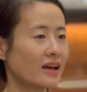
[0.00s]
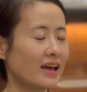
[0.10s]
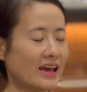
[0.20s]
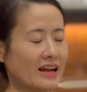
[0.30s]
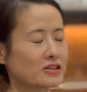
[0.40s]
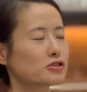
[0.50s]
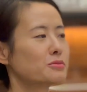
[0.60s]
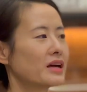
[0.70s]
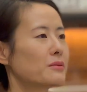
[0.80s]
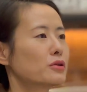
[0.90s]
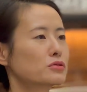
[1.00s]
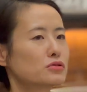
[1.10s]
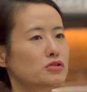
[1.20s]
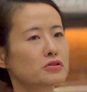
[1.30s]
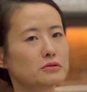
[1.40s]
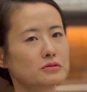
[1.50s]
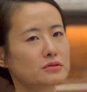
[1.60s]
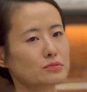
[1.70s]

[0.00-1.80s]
and I should be able to choose